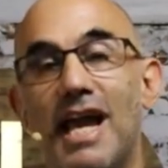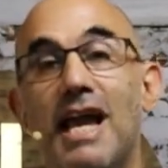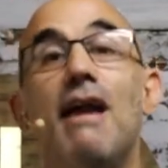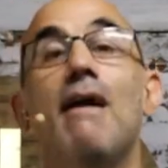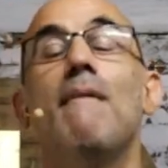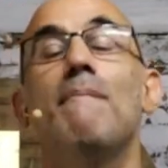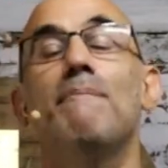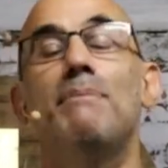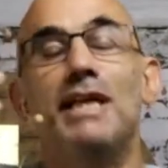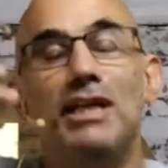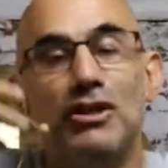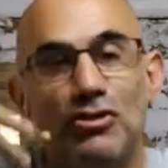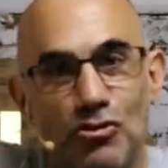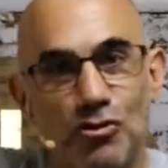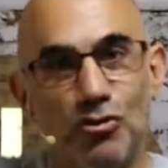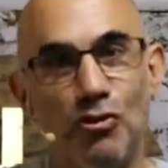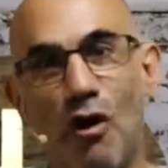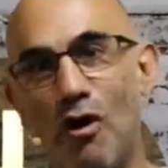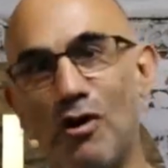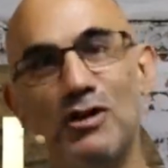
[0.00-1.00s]
being
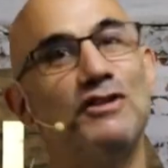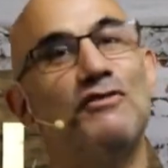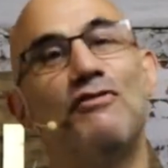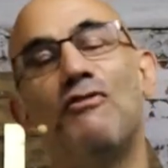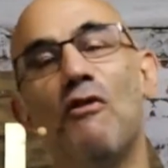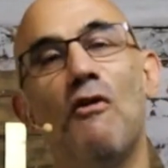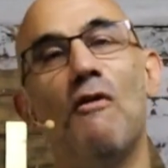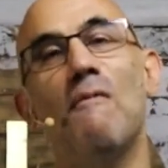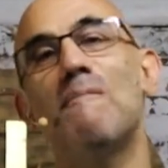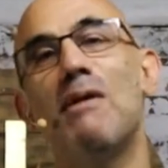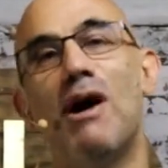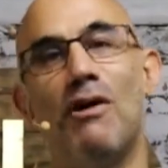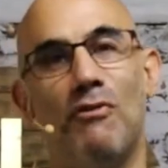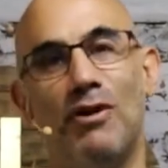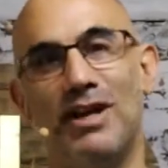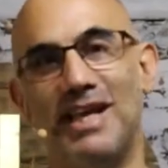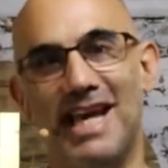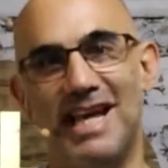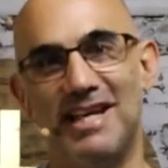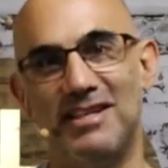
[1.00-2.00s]
transformed by what He
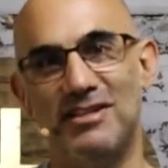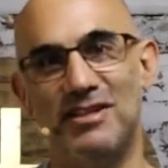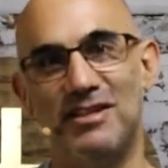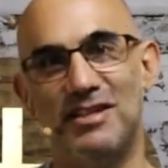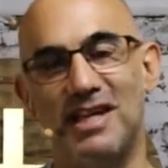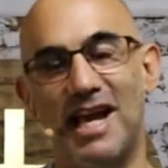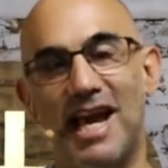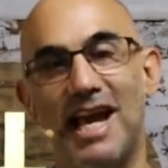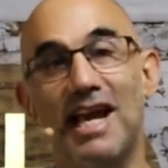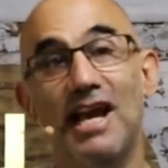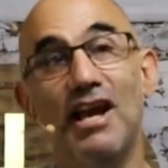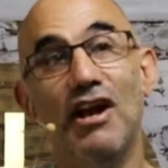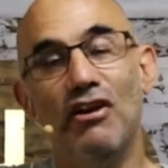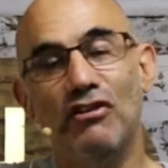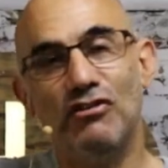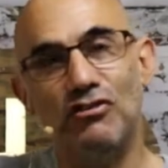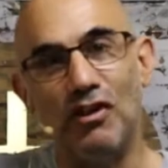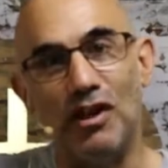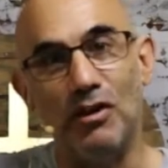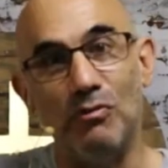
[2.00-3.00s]
has to say, so
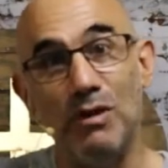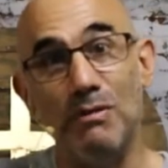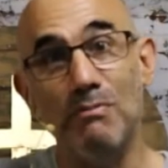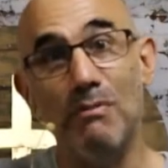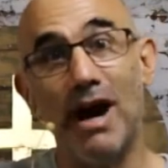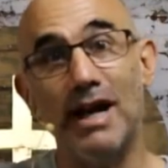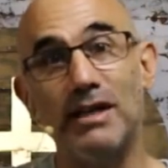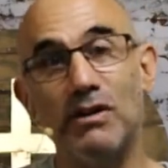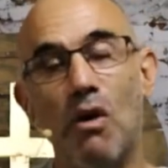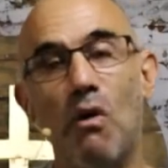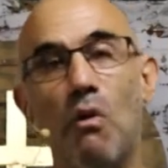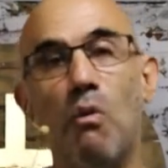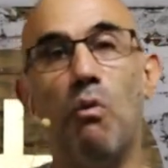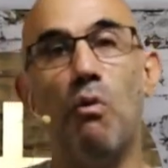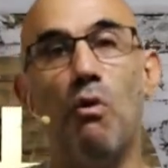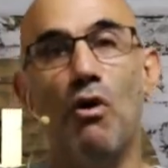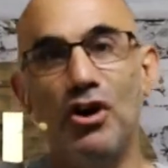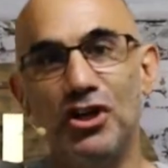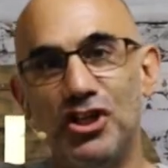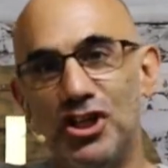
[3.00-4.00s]
that we might
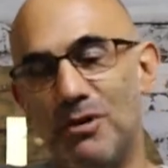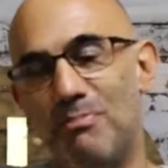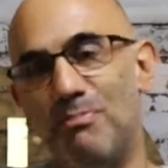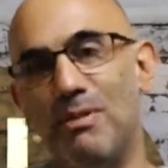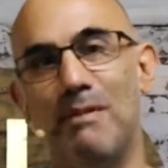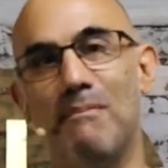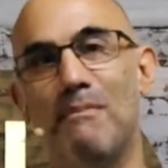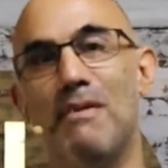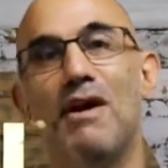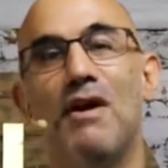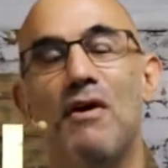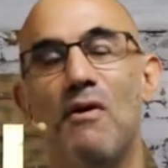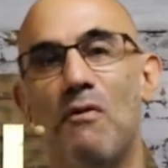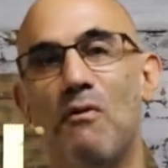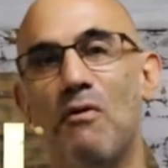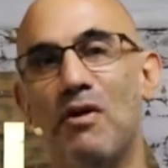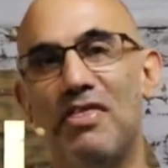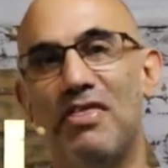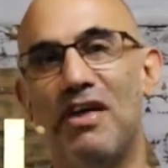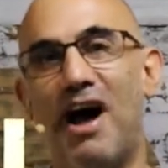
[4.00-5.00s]
worship Him with
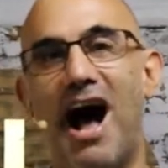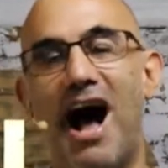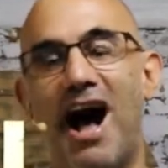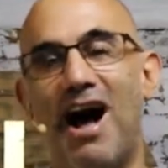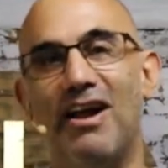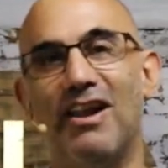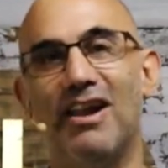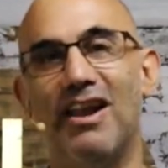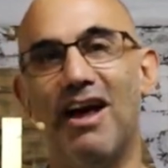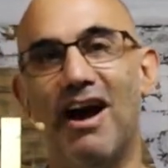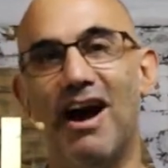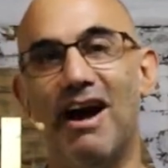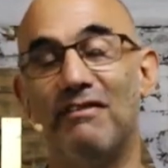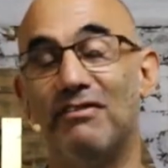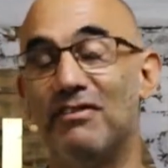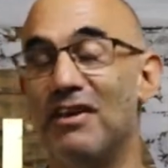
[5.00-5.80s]
our lives.